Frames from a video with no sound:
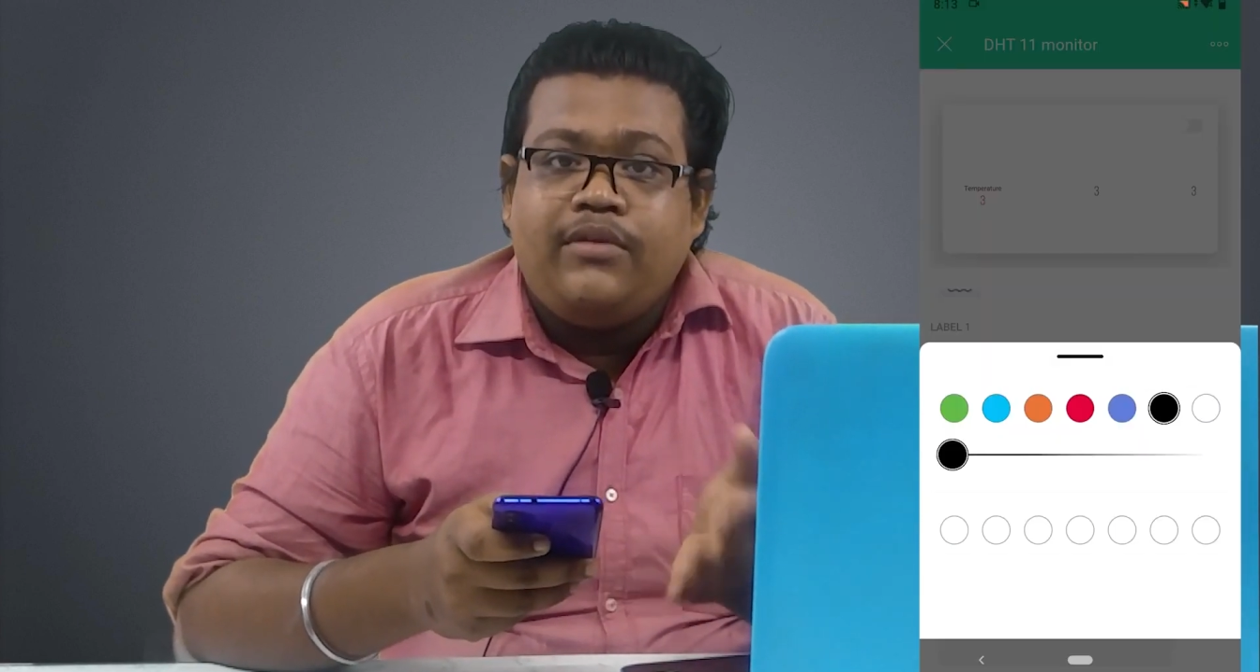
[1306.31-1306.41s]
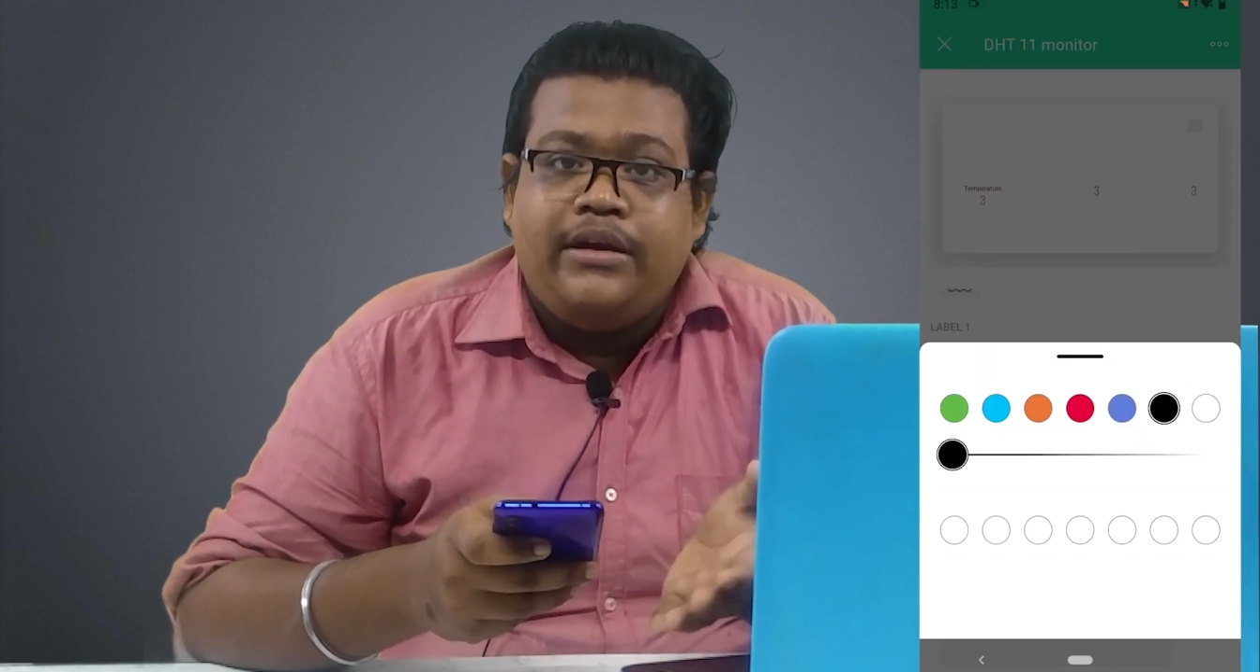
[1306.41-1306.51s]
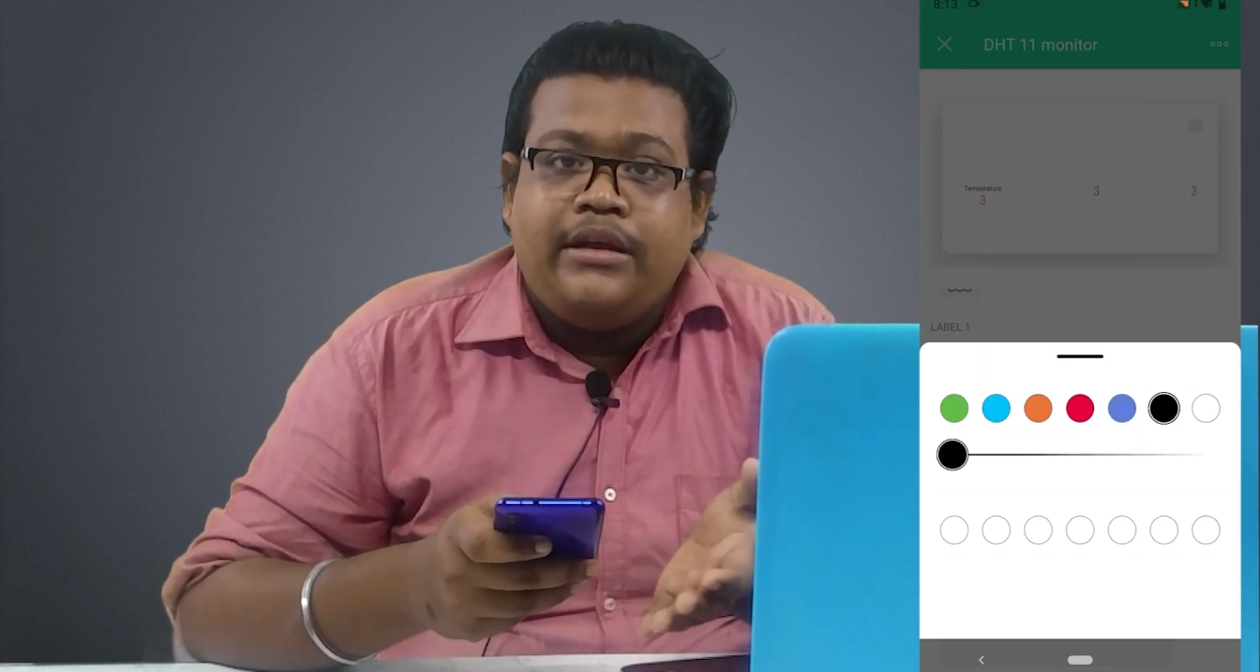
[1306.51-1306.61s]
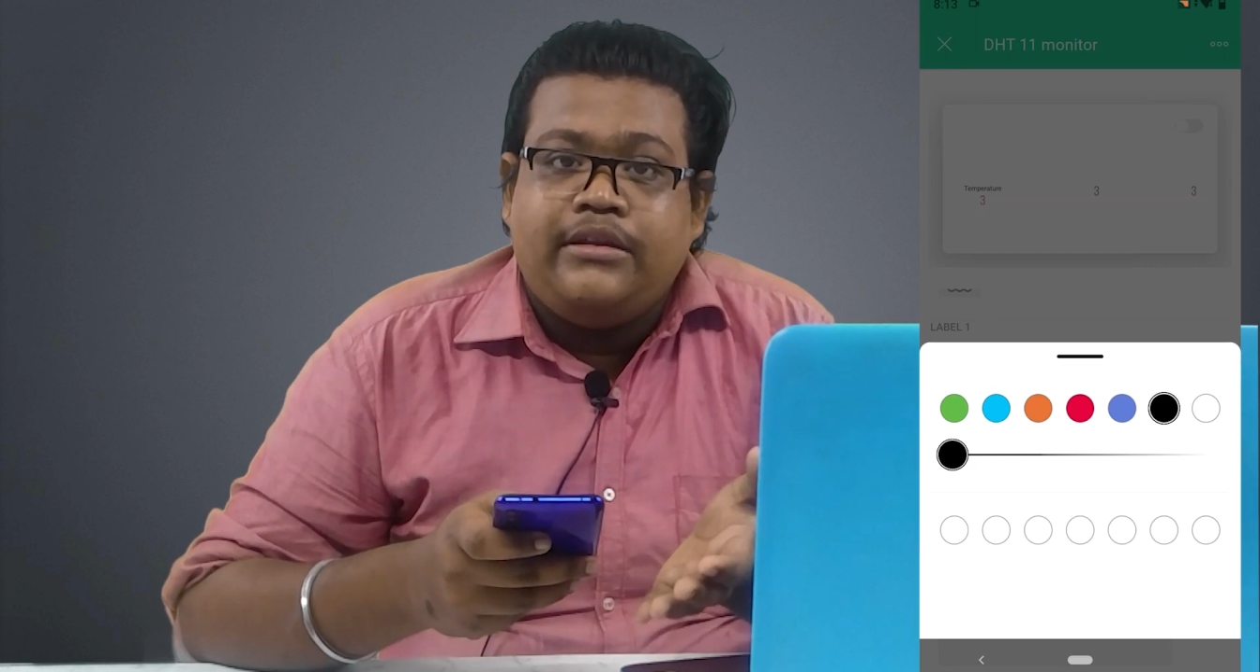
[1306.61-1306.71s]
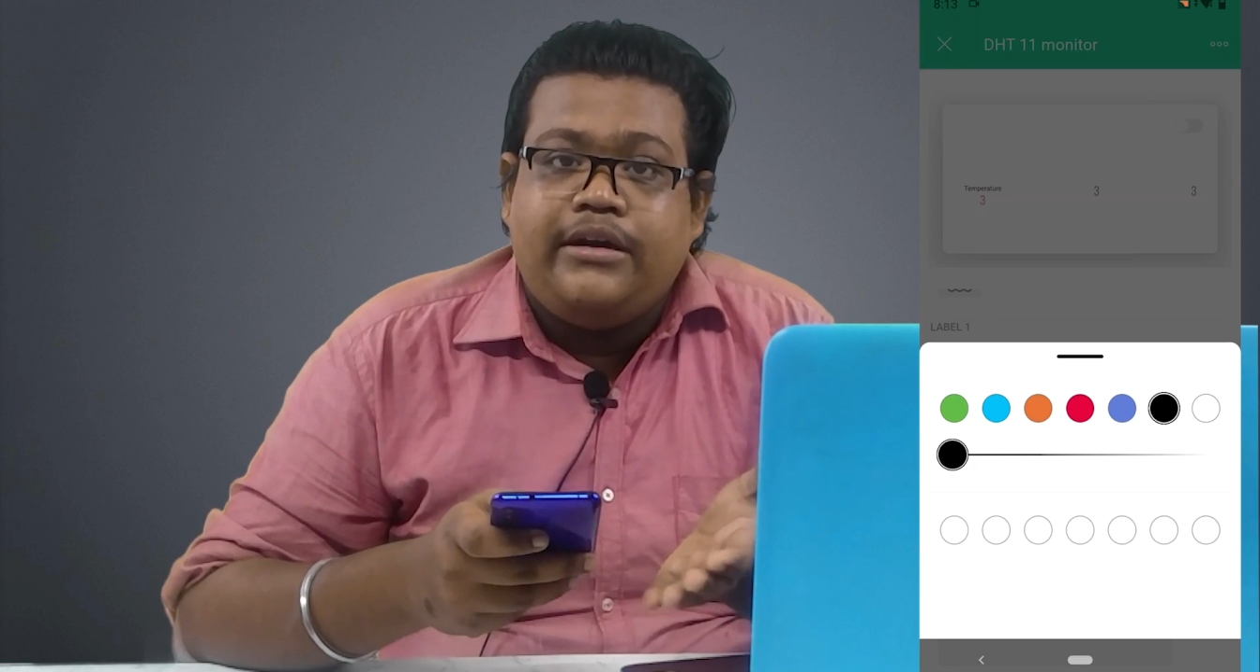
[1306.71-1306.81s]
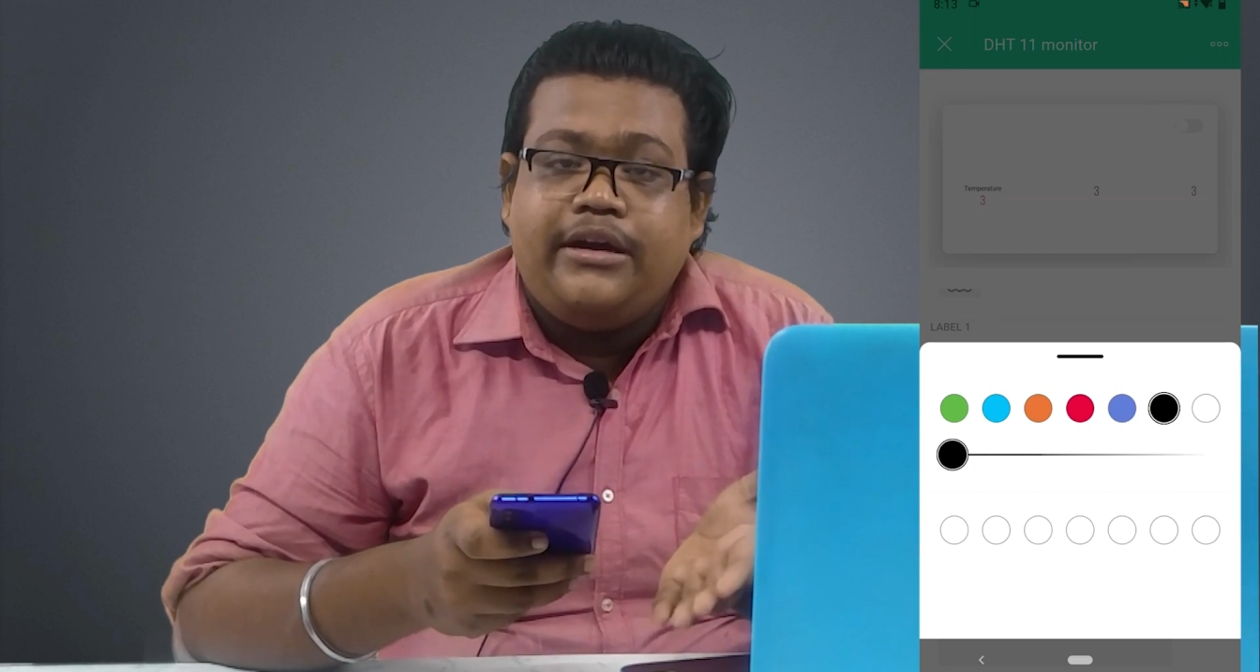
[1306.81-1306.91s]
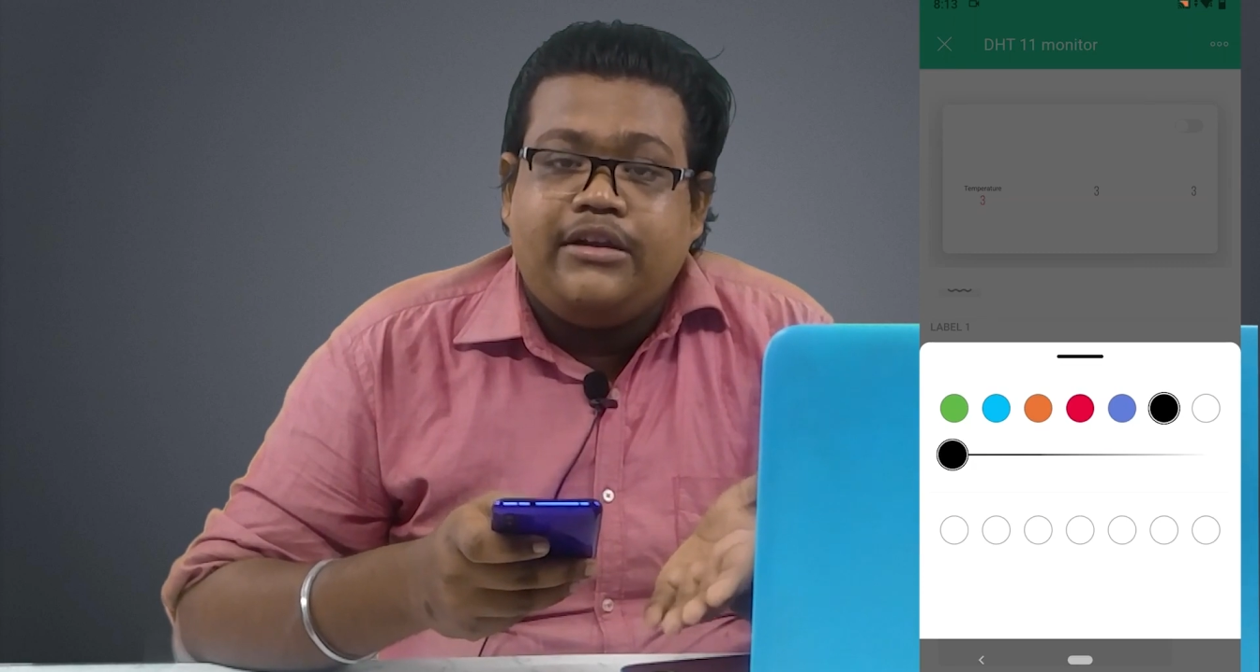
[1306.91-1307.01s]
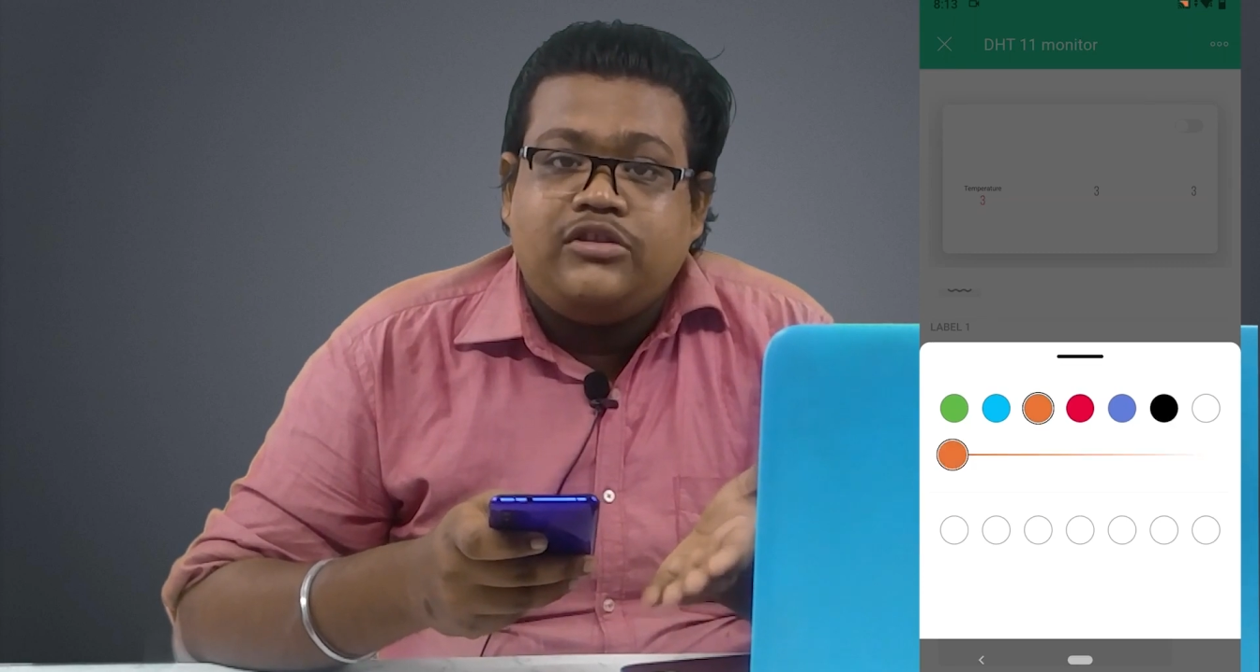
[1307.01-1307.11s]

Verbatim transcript: setting the data